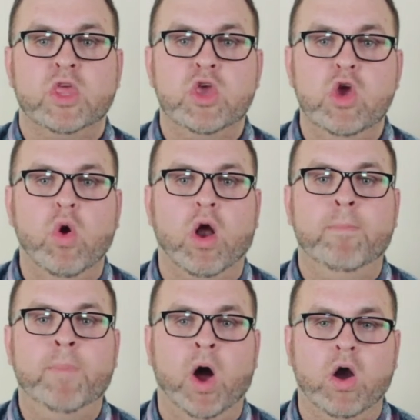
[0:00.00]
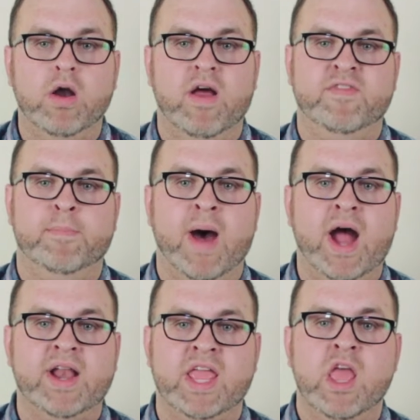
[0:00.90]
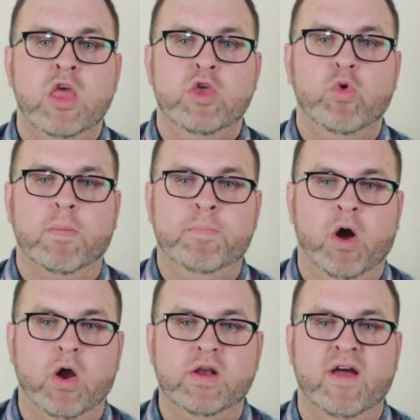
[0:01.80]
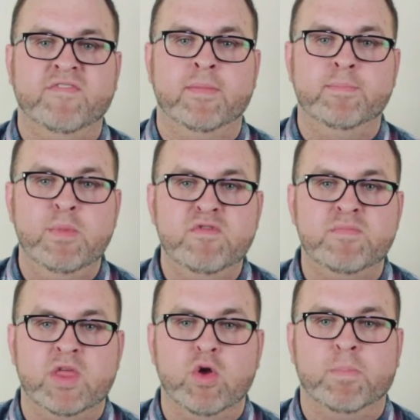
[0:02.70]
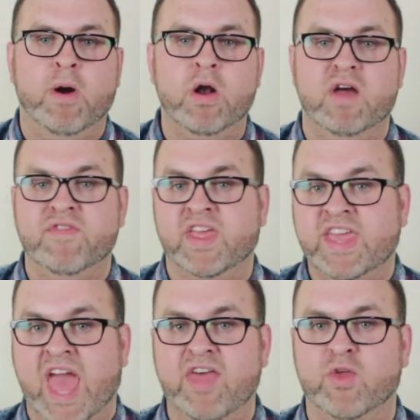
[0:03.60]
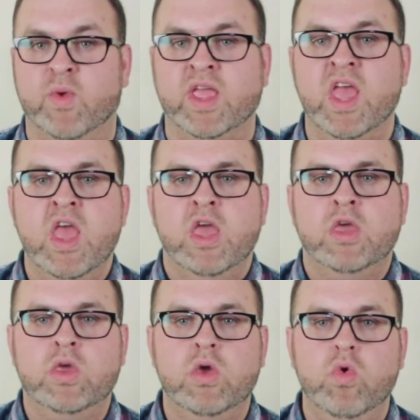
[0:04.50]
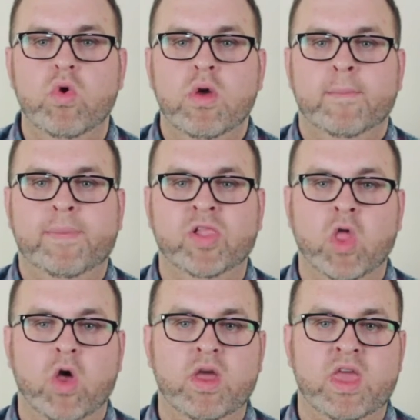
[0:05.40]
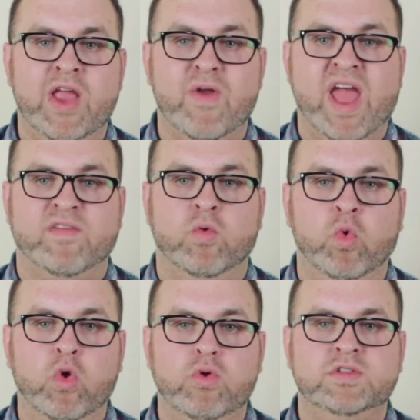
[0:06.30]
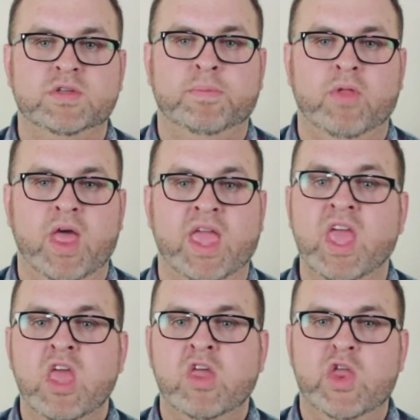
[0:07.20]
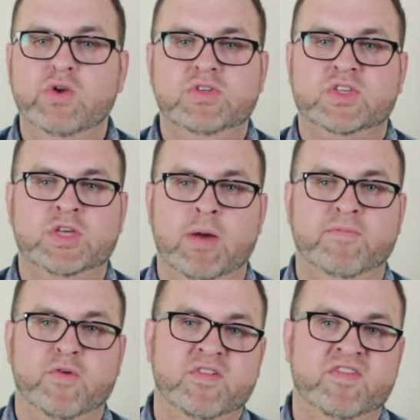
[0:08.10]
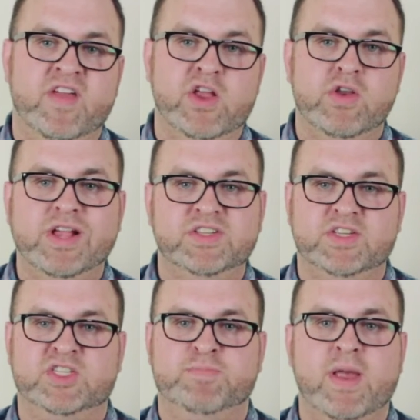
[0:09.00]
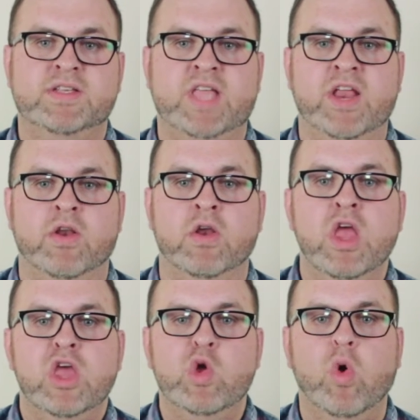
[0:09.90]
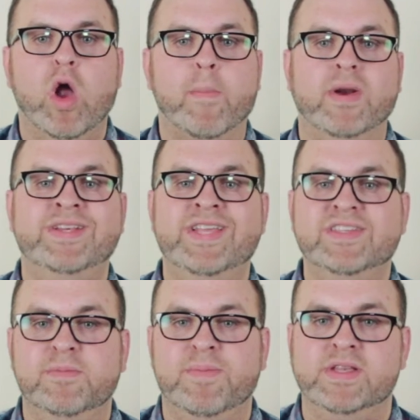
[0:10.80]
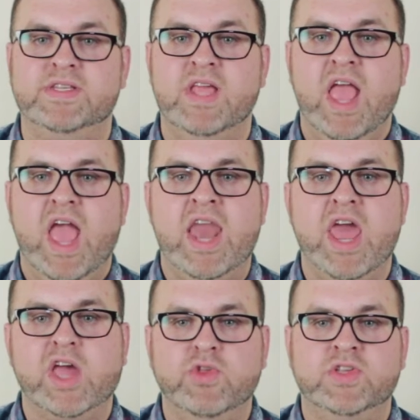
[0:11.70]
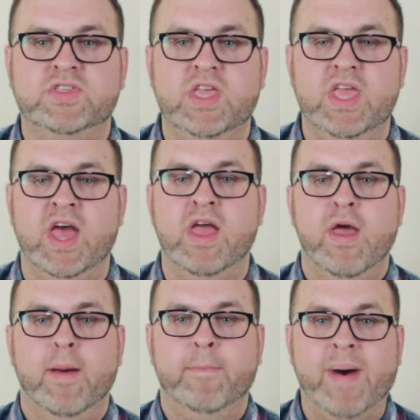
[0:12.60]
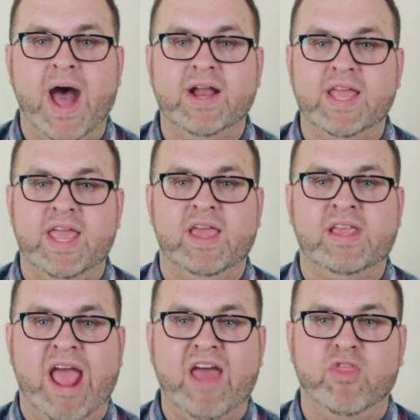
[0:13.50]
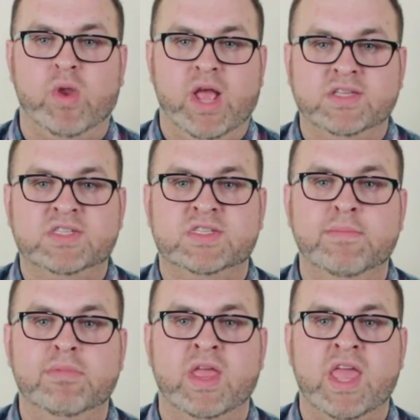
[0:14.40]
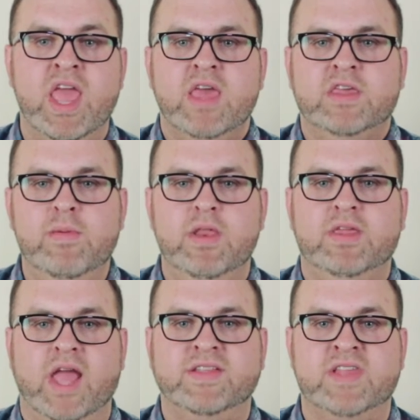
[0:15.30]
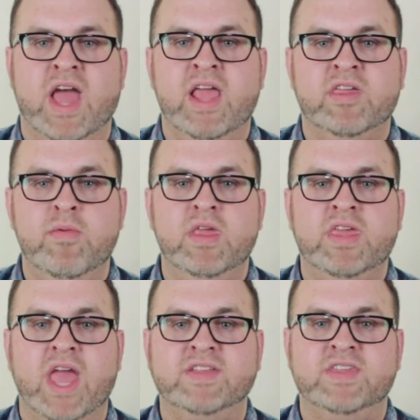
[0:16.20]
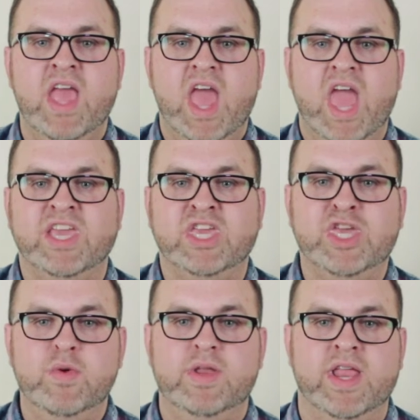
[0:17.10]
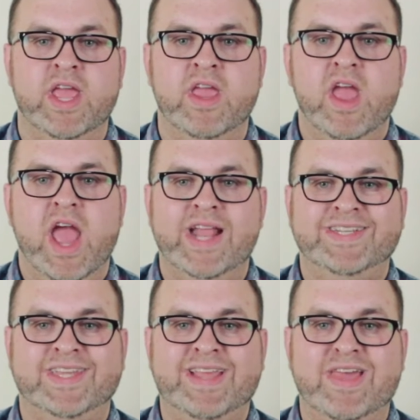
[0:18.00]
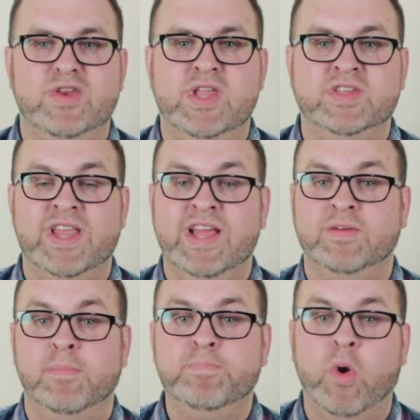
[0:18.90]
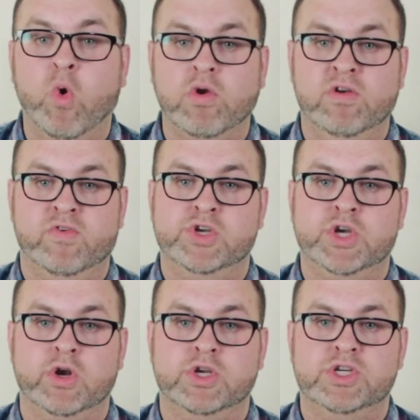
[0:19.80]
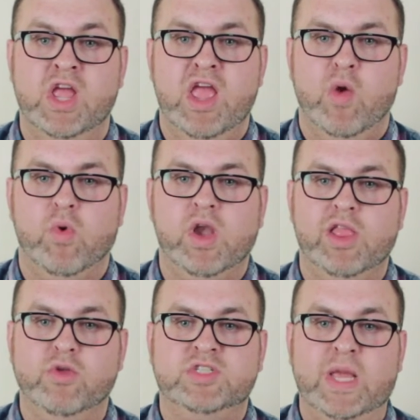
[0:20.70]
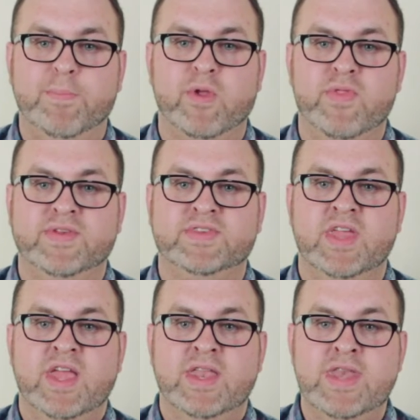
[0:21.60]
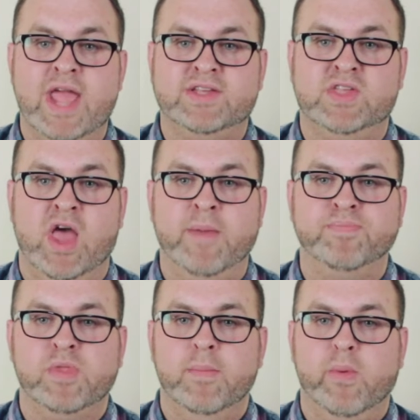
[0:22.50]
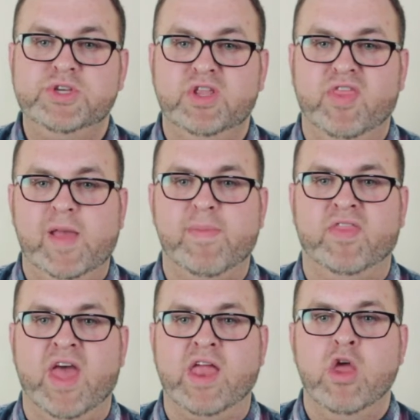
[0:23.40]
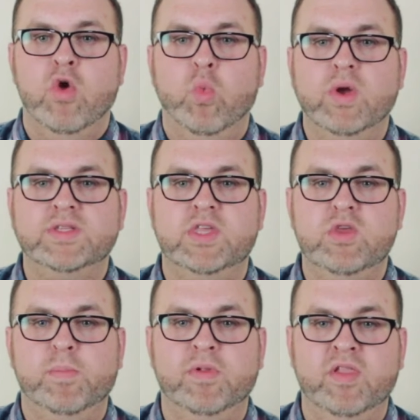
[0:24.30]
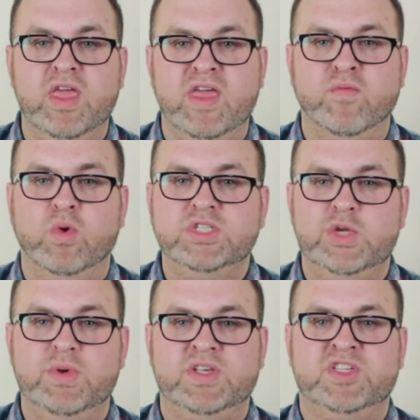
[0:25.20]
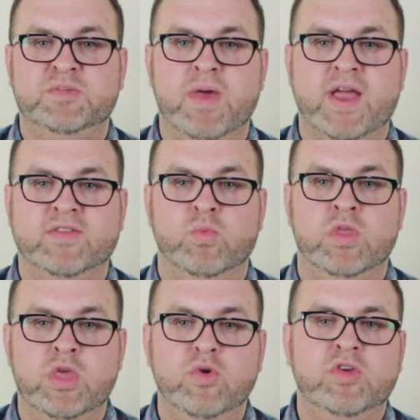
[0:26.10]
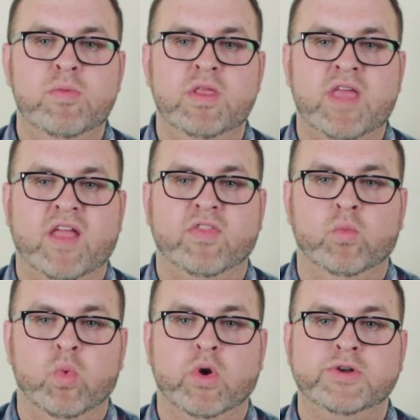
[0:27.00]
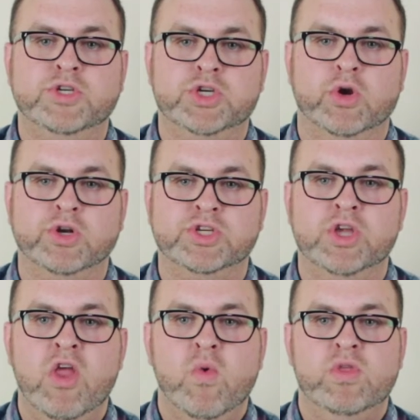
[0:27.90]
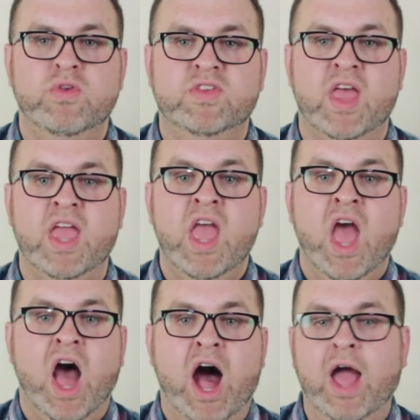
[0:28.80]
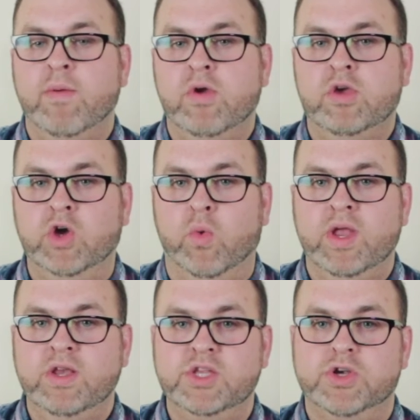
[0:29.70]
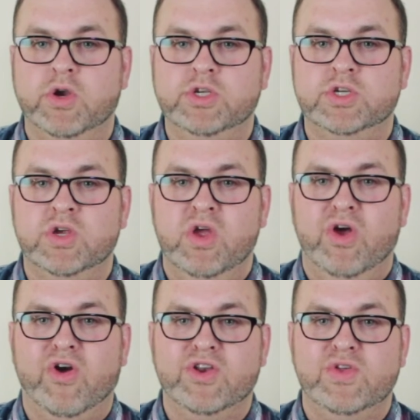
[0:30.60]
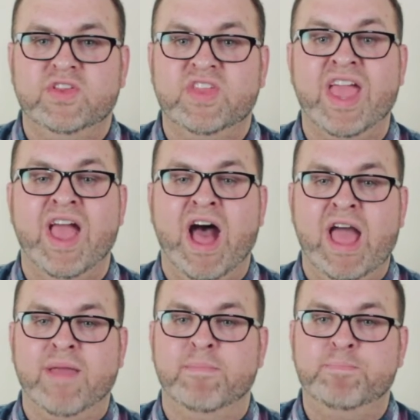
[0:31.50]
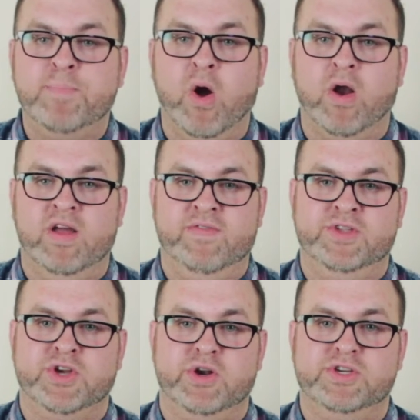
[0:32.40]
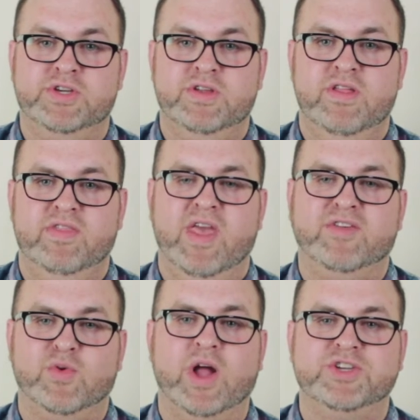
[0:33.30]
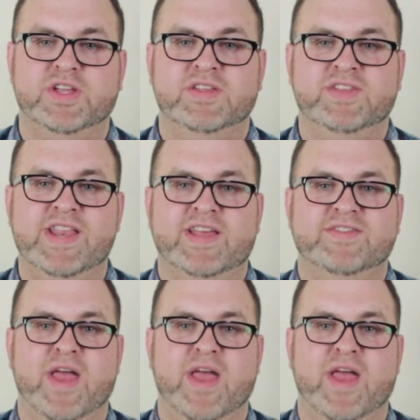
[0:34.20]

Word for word: You are part of the body, you are part of the movement, you are part of the gathering. You belong here and have a role to play. You don't just come for an event, you're not just a spectator, you are a participant. An ecclesia, body, gathering, assembly, communicates that. It communicates a unity and a togetherness that is important for church. We're going to get a little deeper in this next time, but I want you to think about that. What do you believe? What do you expect when you communicate the word church? When you say, I'm going to church, or do you say, I am part of the church? Thanks for watching. See you next